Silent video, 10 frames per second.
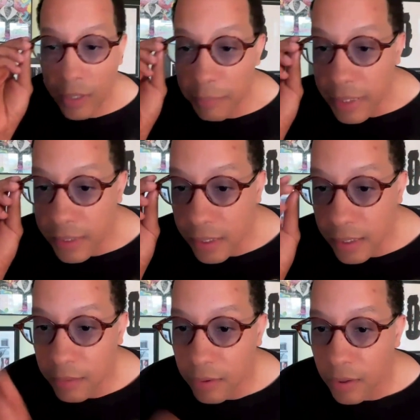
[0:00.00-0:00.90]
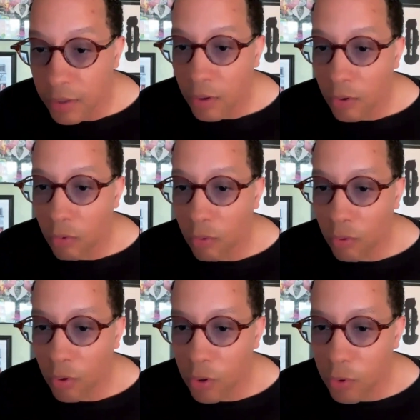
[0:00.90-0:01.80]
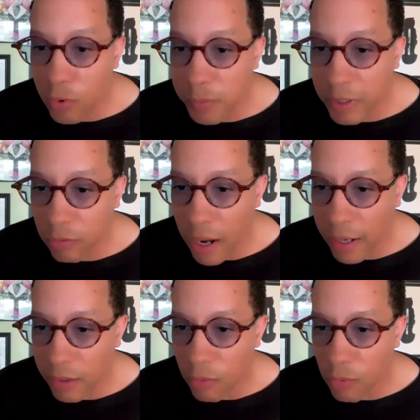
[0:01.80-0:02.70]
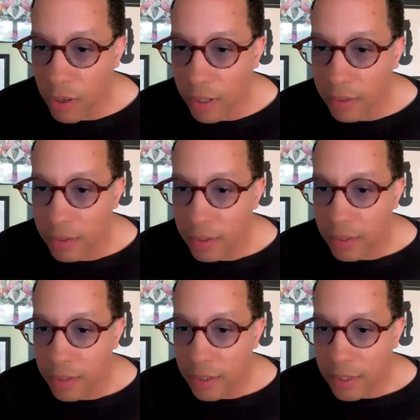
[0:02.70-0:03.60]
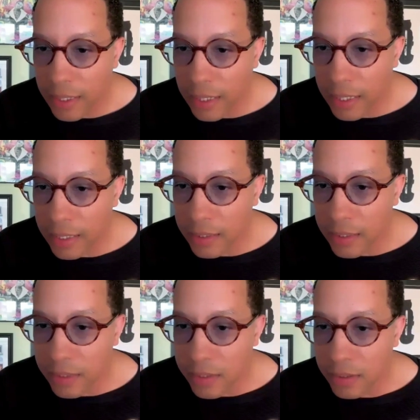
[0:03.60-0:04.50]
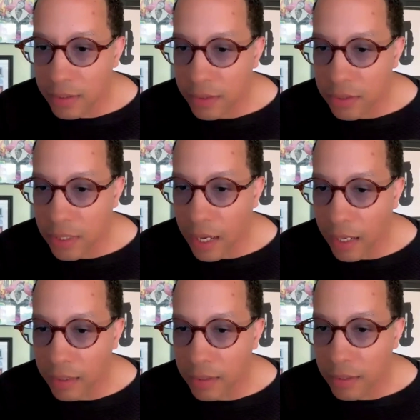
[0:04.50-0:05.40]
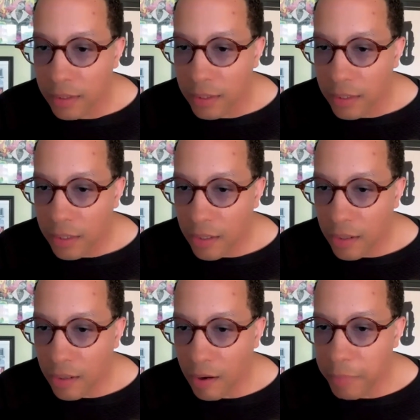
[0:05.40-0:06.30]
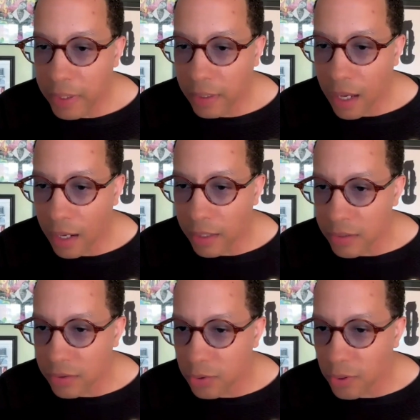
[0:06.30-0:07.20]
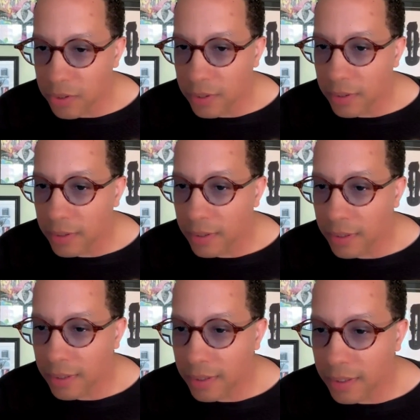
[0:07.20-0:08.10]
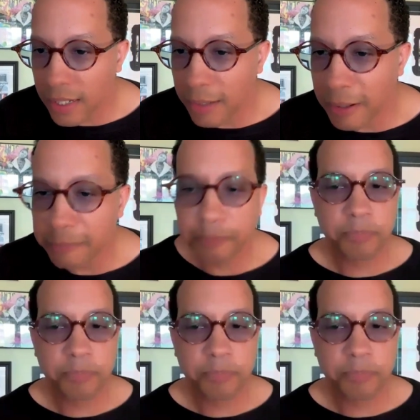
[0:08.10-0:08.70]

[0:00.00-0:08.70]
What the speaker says: let me see who's been writing what in this chat. Oh, I've been to Conyers, Georgia. Anyway,